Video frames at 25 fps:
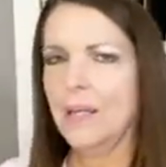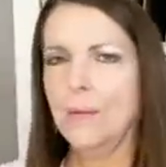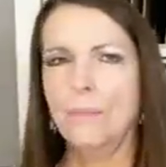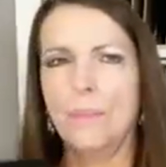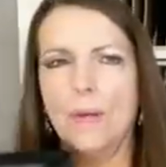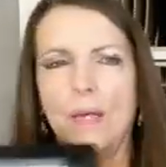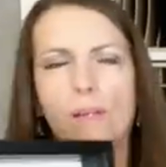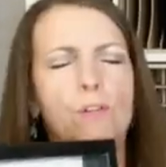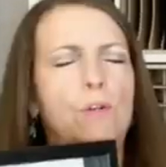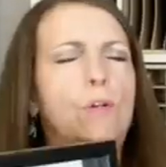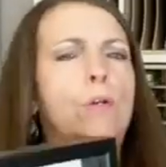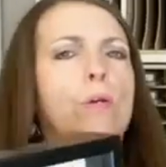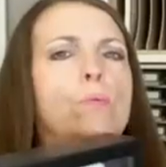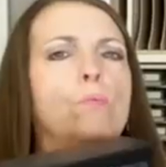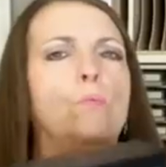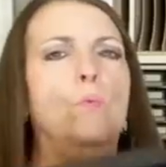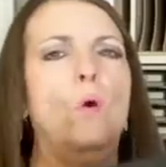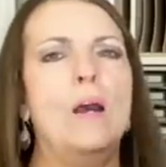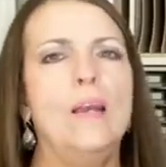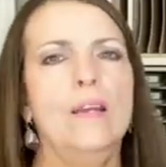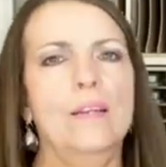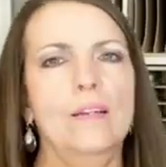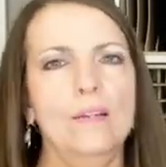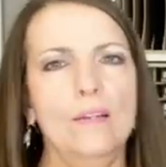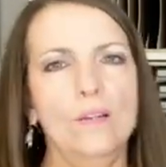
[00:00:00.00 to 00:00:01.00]
it better than
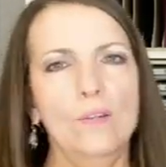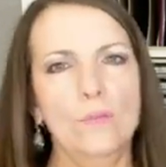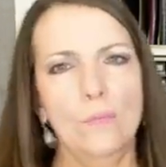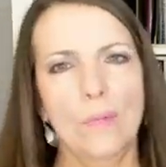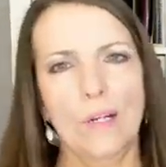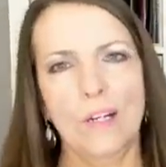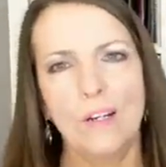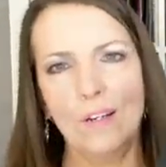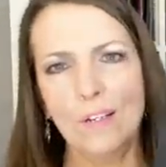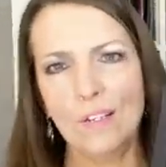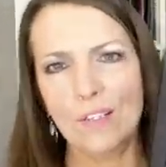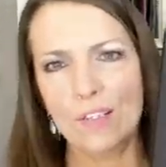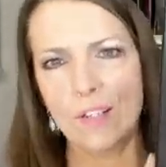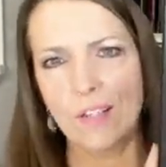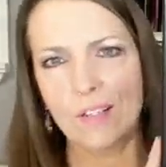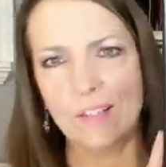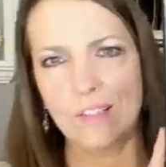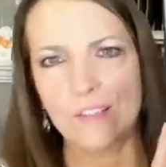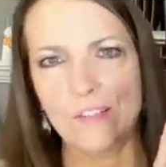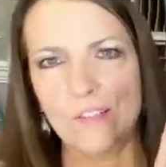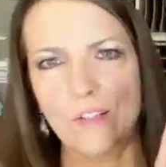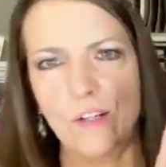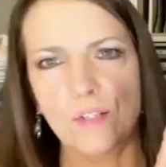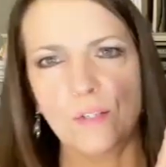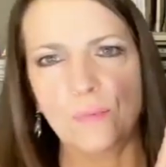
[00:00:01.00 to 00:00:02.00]
white. Oh my gosh, I
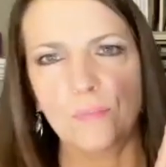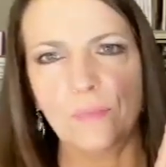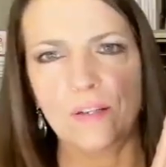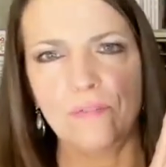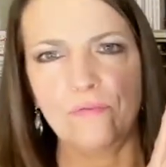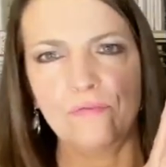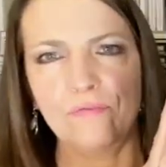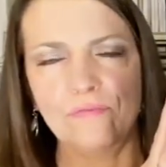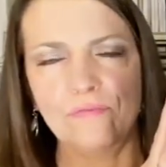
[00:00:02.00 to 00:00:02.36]
just knocked my